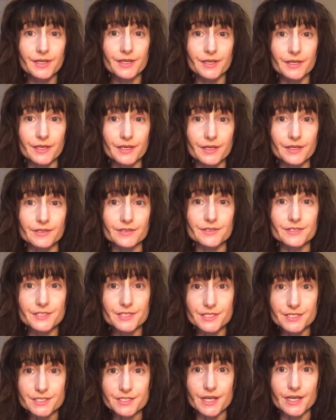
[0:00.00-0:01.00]
in
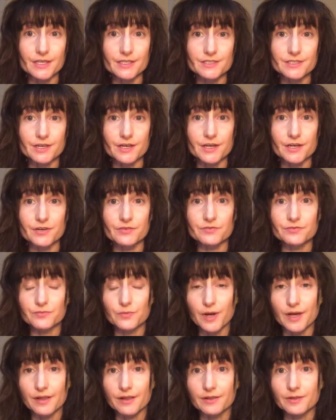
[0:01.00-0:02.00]
states of,
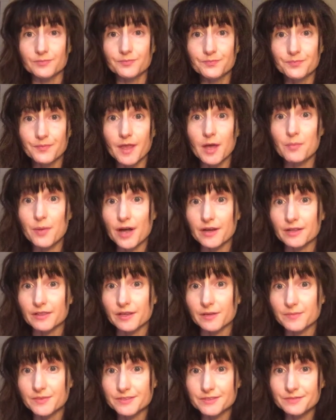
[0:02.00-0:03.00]

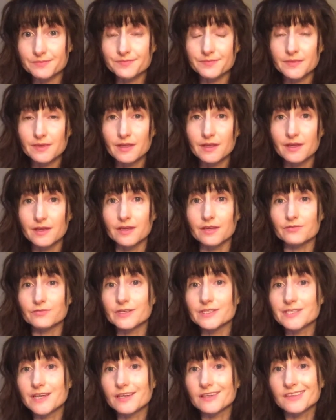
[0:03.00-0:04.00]
apocalypse. If we
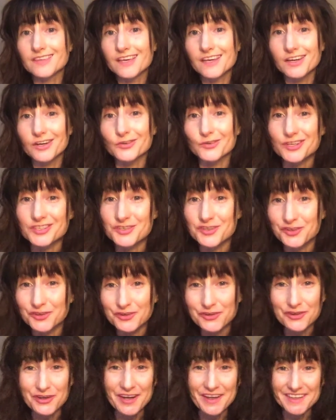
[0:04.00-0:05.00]
take the original
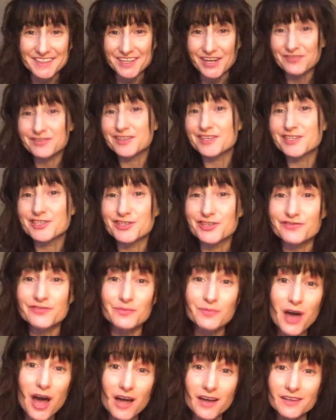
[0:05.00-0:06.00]
Greek definition of
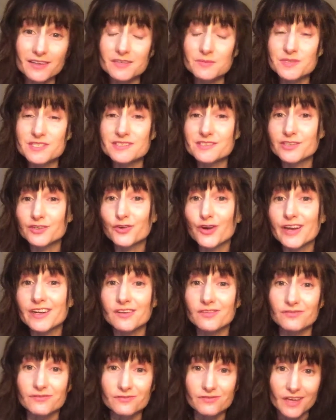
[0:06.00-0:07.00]
apocalypse as the great
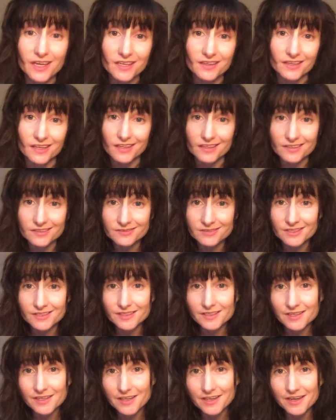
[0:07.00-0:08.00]
unveiling
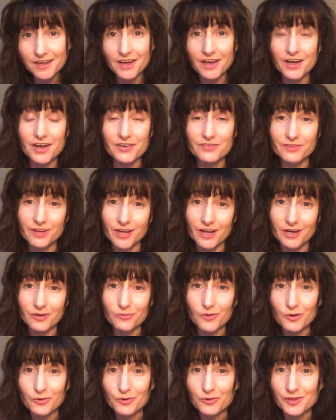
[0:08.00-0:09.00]
of
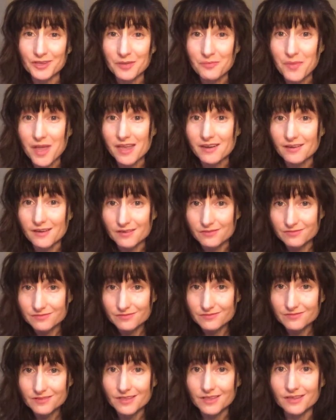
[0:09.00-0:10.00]
what we're really made of
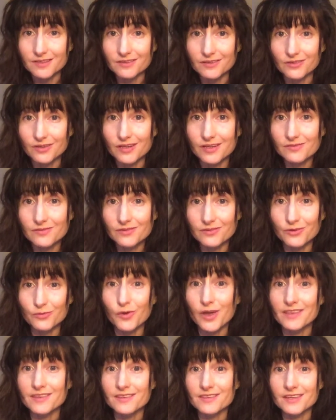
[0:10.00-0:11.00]
and the
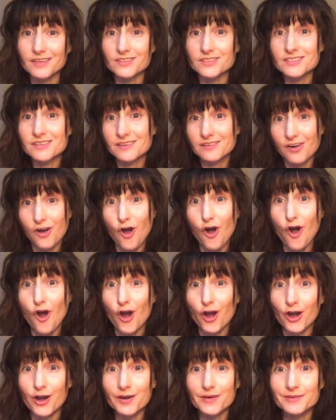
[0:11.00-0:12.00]
way that things
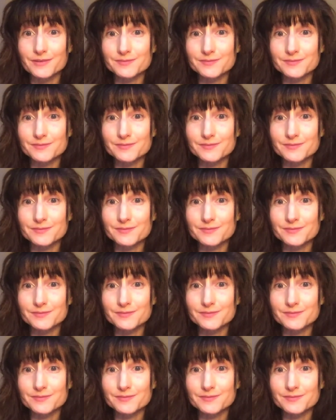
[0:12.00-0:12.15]
are.